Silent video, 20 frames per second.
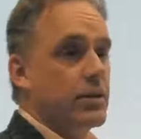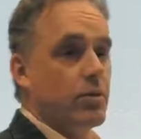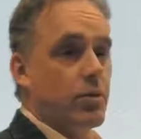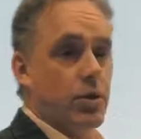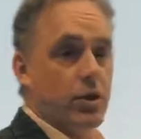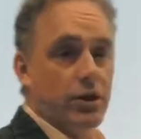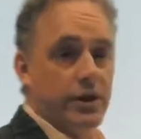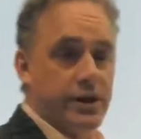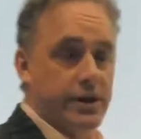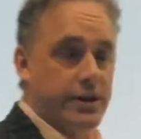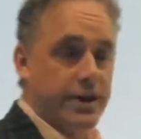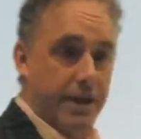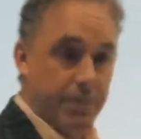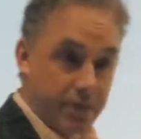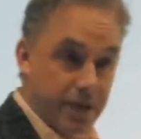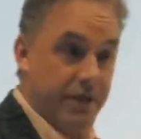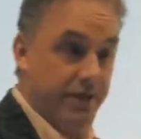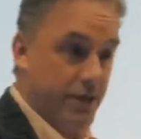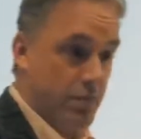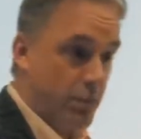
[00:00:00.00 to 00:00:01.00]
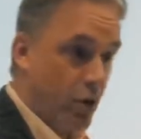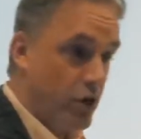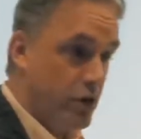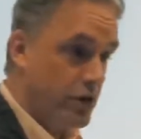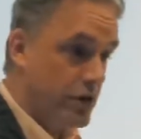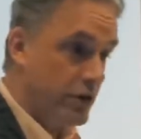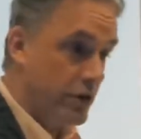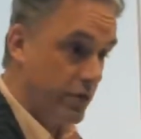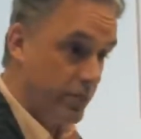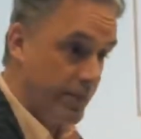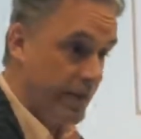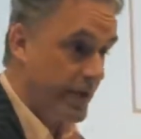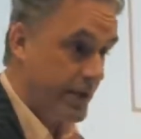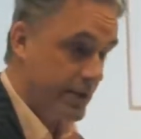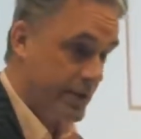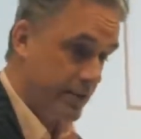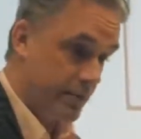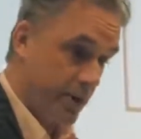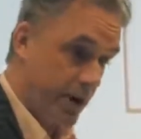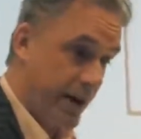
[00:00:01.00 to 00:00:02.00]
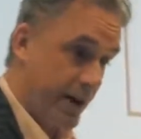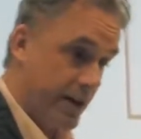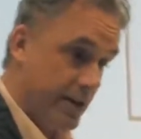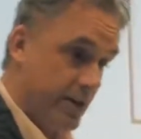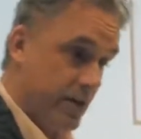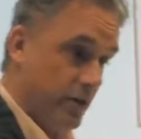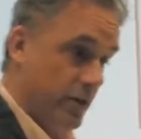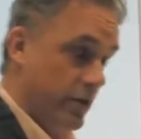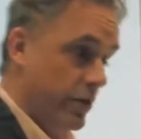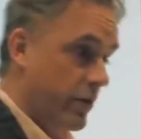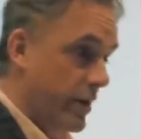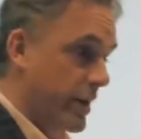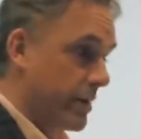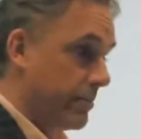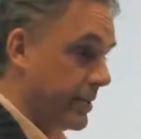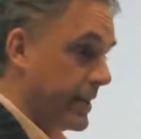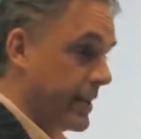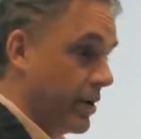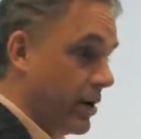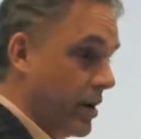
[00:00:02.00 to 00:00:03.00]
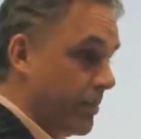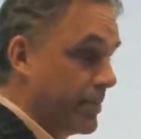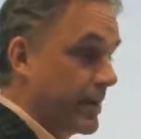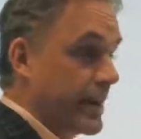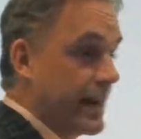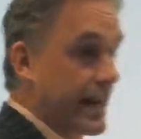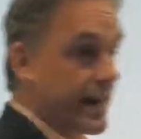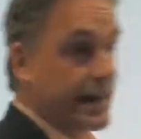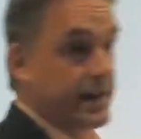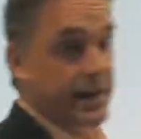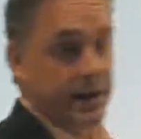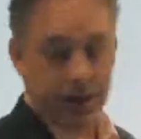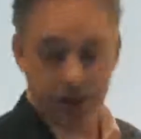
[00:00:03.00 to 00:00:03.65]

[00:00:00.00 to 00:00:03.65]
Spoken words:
the world, except even more so, because the brain is so incredibly complicated.